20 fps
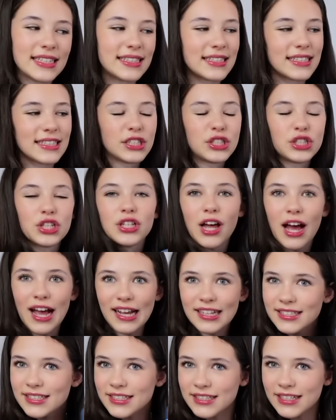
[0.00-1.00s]
It's a July
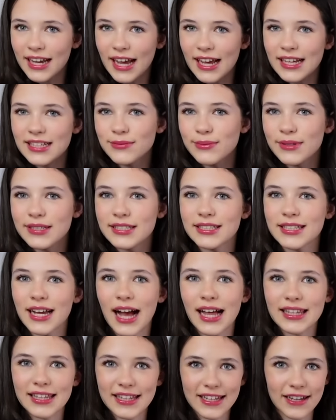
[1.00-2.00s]
suitcase, which
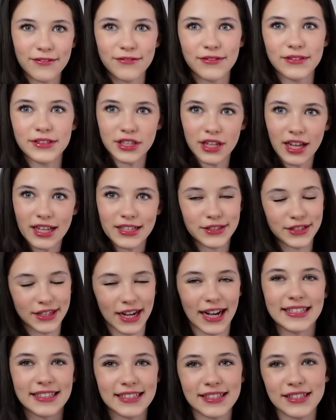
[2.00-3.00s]
I love July
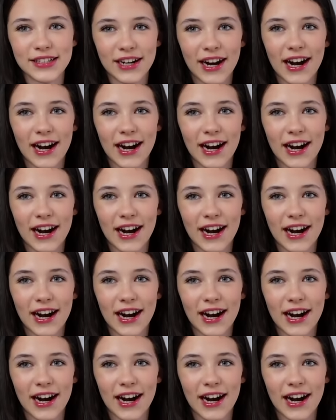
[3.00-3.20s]
suitcases, you